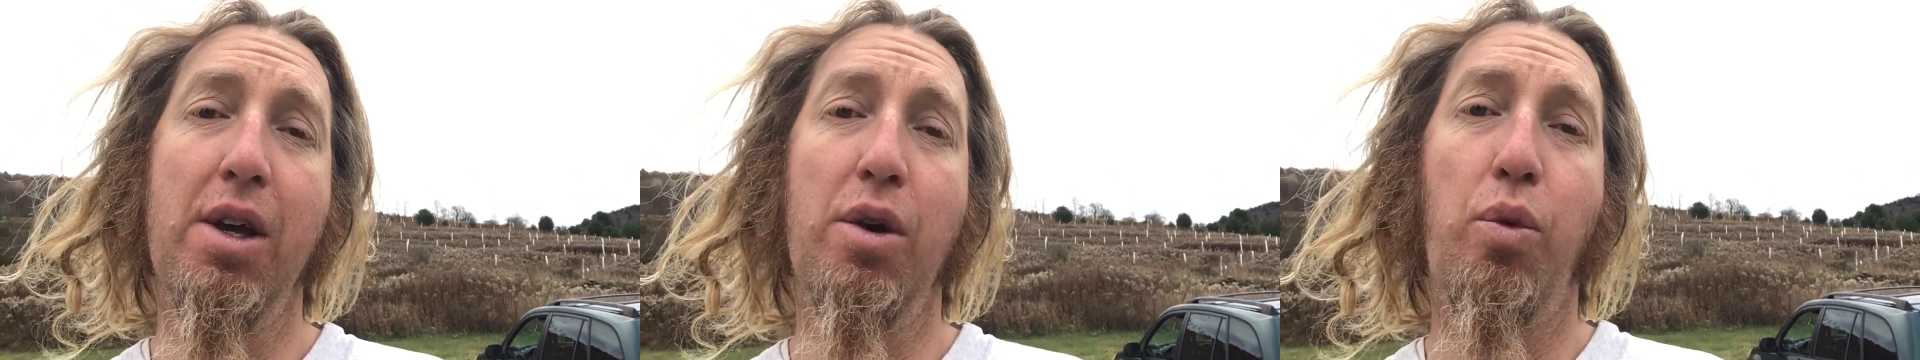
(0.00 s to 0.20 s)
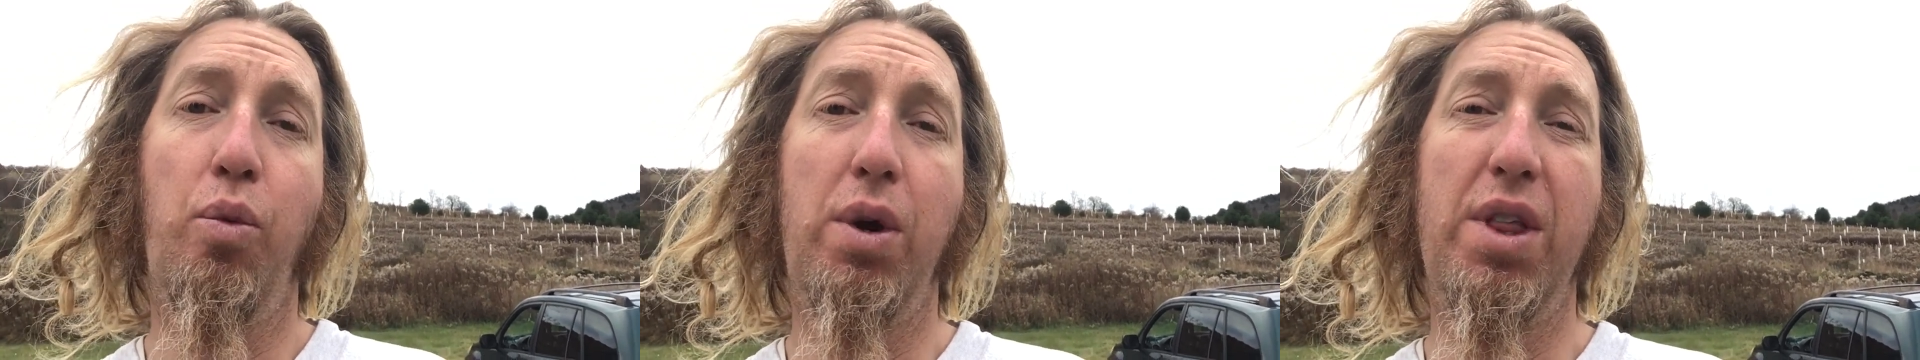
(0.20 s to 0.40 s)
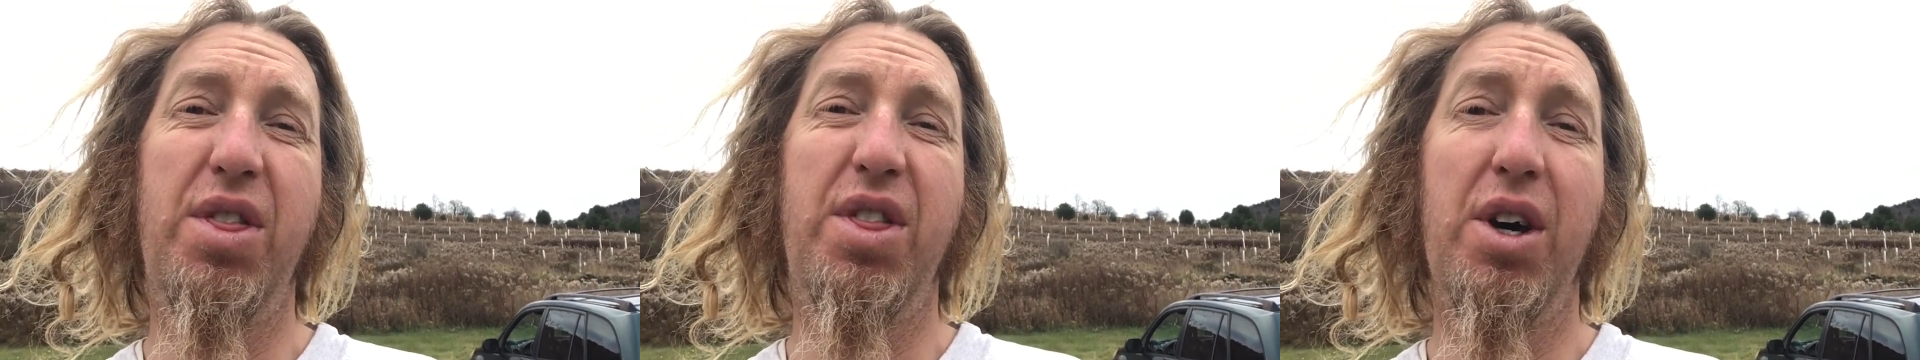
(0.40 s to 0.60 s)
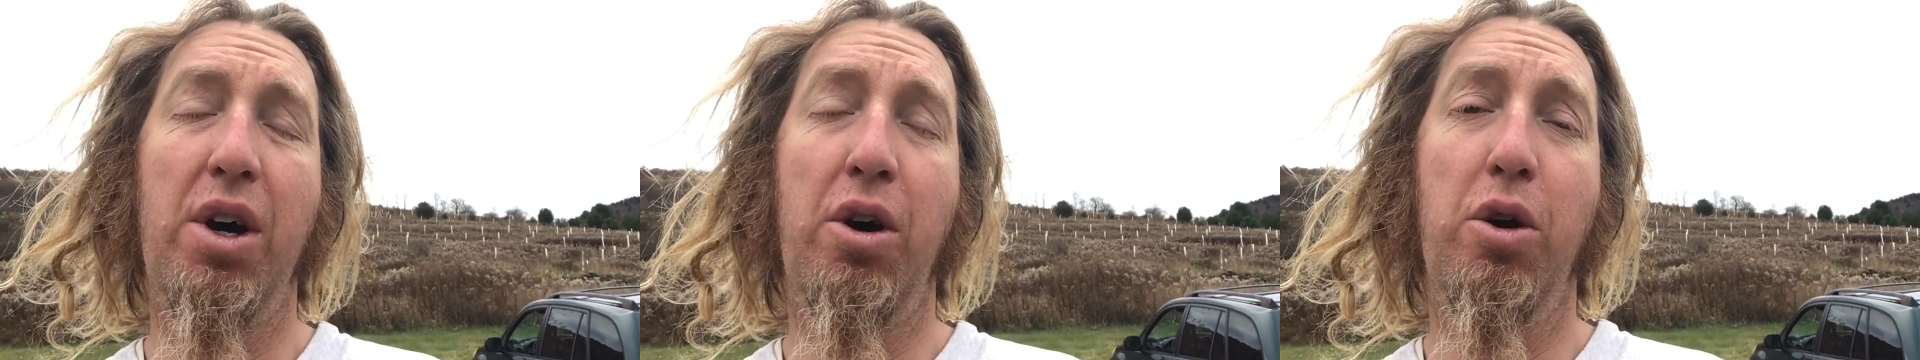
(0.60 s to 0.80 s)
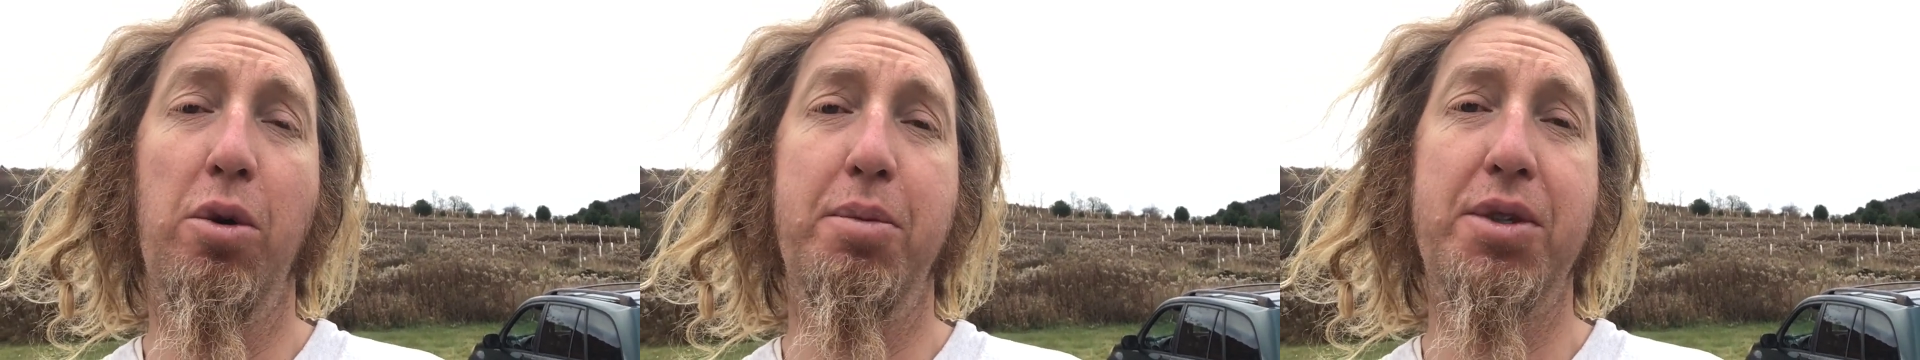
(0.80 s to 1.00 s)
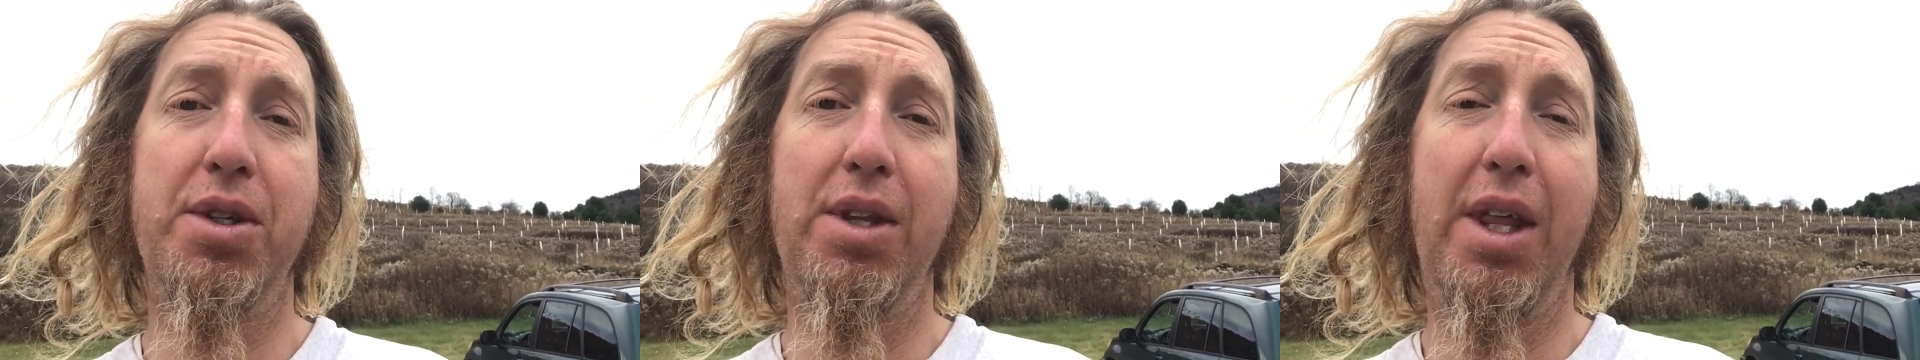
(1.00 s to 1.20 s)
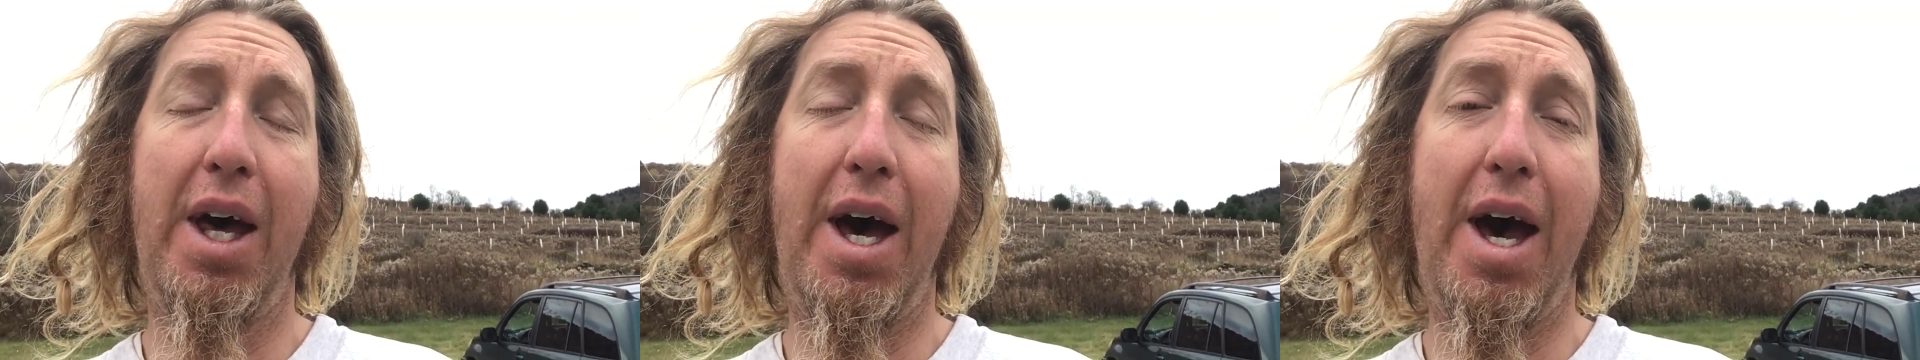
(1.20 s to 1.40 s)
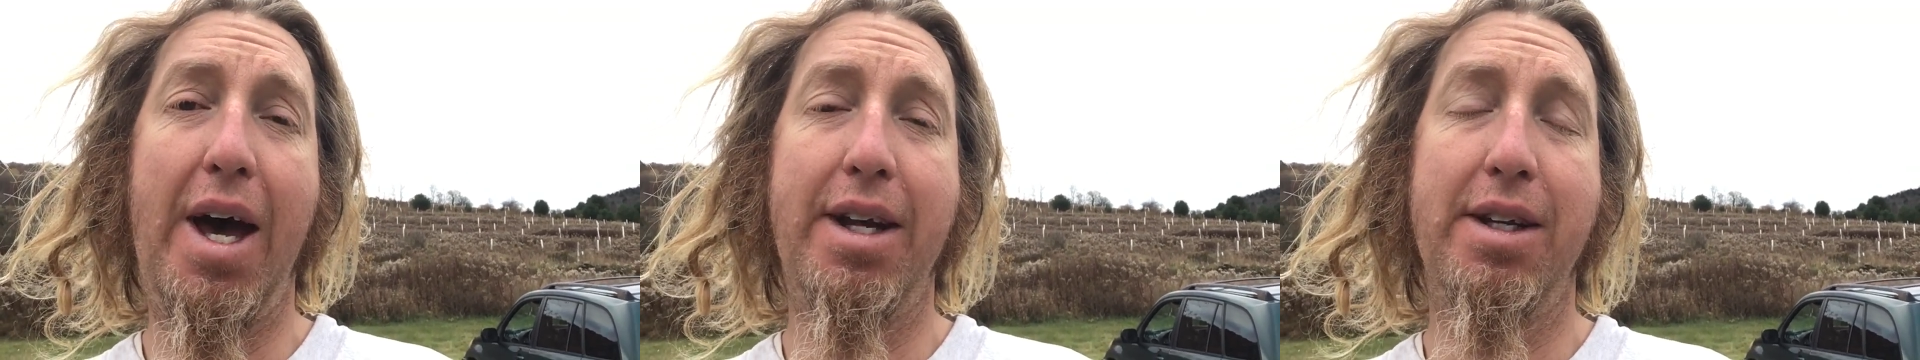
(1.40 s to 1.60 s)
with the hopes
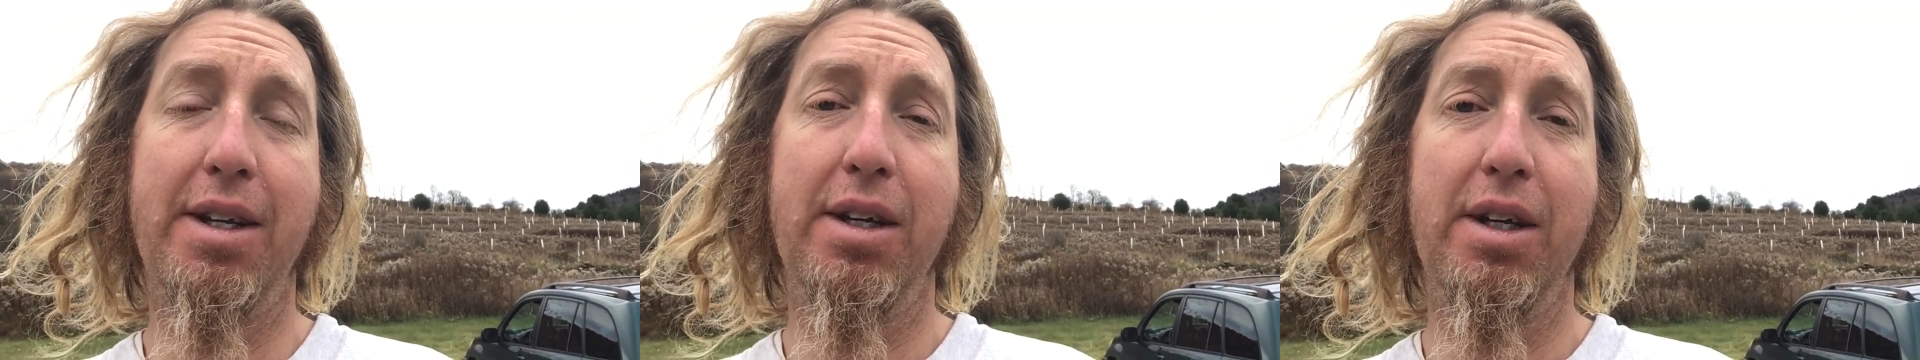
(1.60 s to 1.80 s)
that